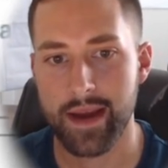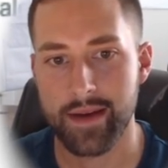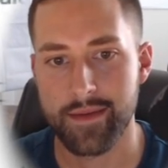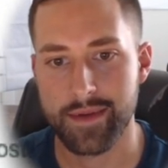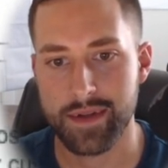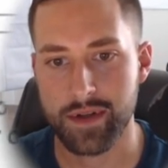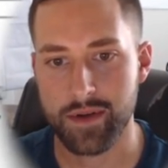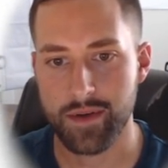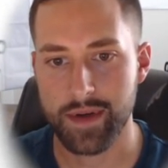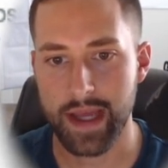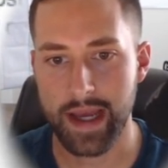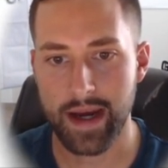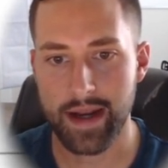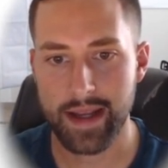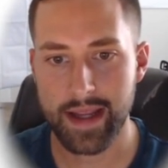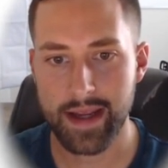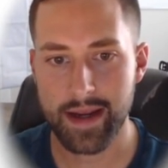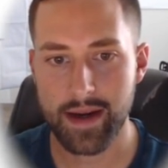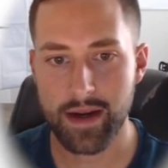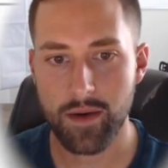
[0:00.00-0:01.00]
Scroll down
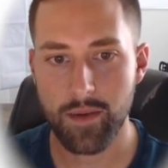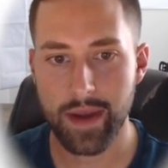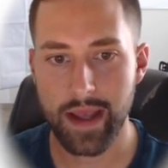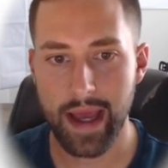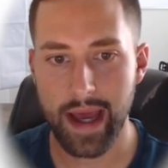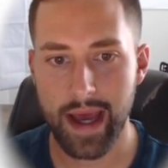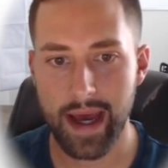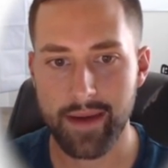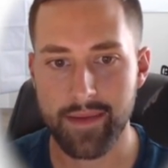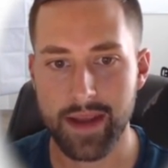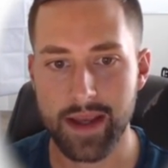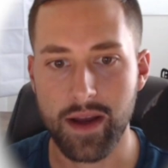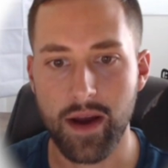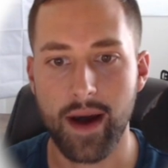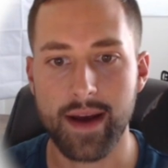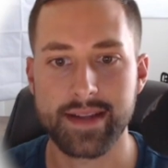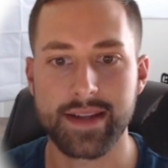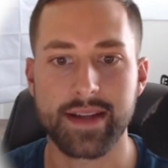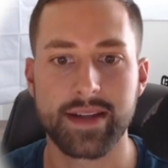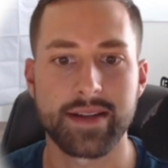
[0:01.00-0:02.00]
here, we have the
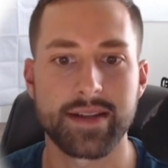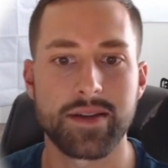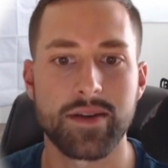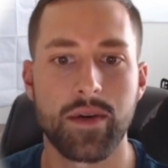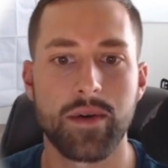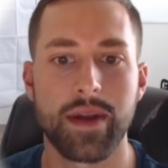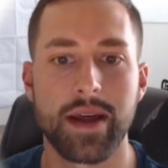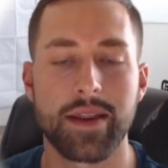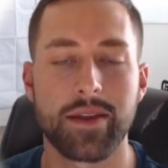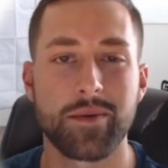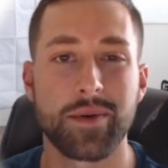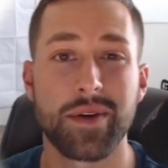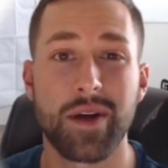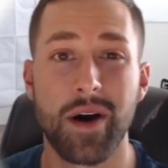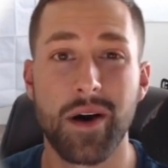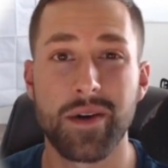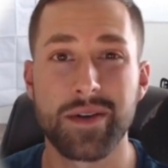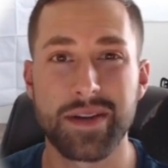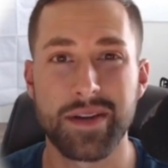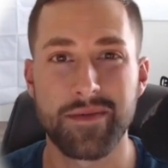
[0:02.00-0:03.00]
cost of goods sold at
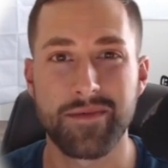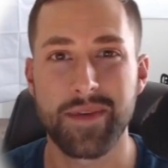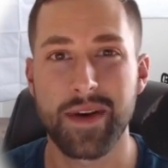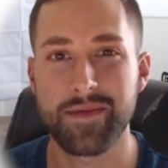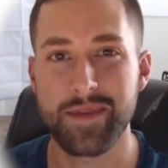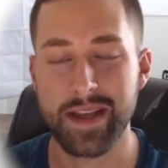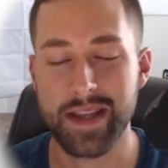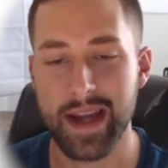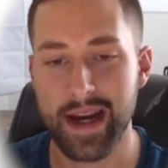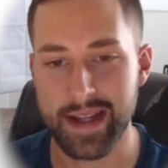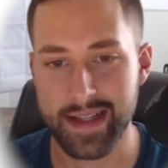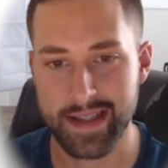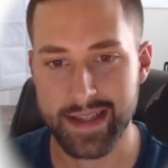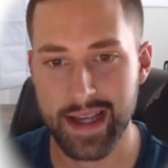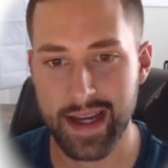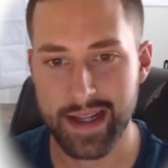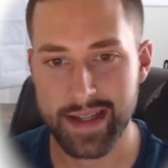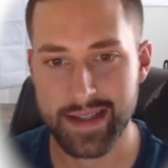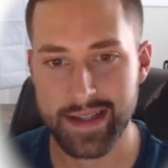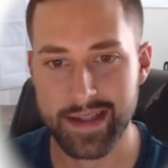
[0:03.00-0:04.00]

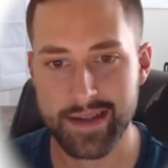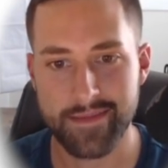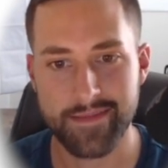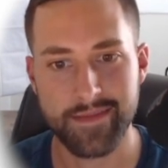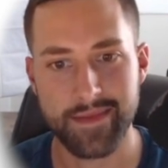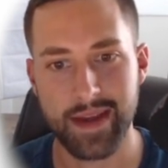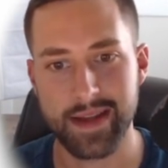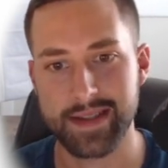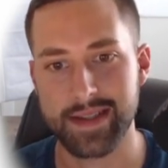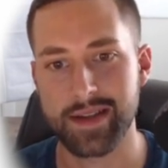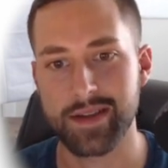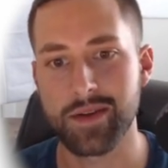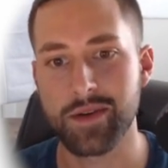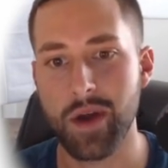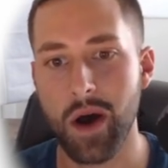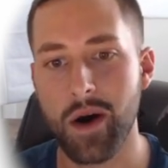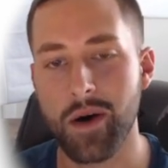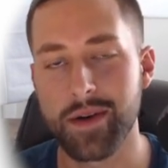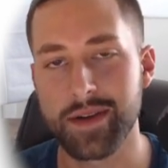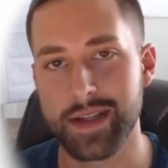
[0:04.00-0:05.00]
$3.59. That's
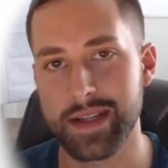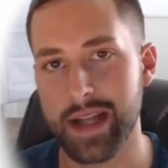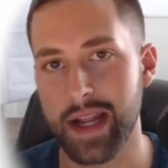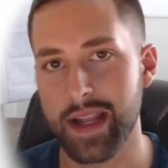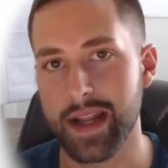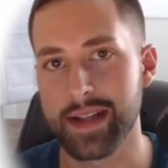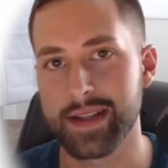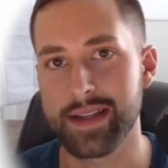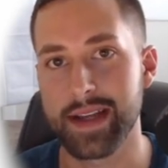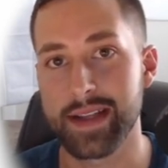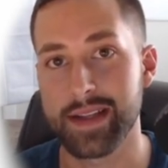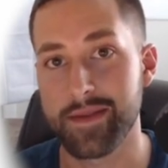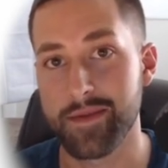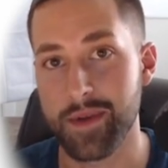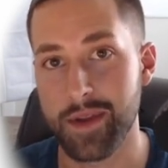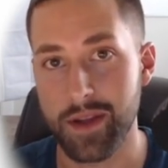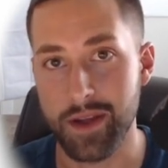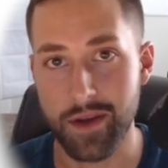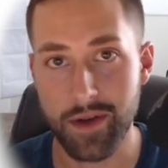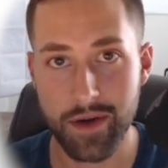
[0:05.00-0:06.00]
$2.99 for
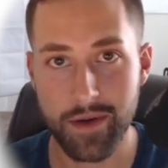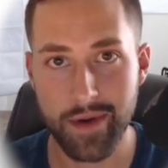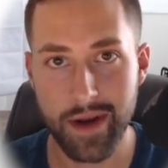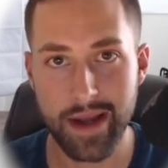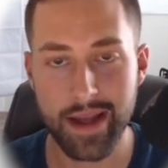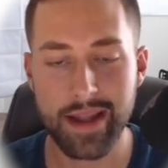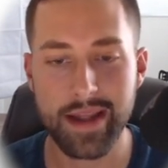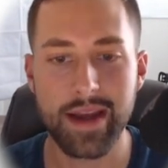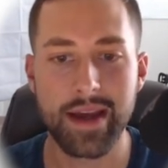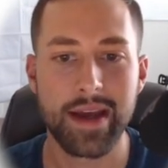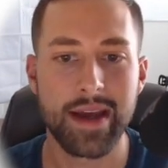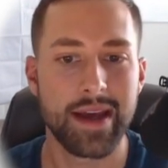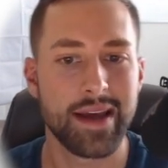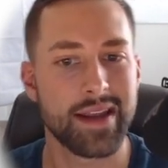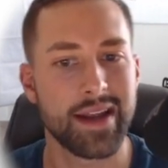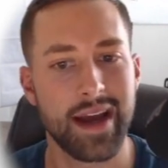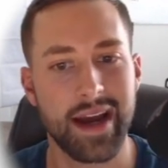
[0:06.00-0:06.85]
the unit rate, and I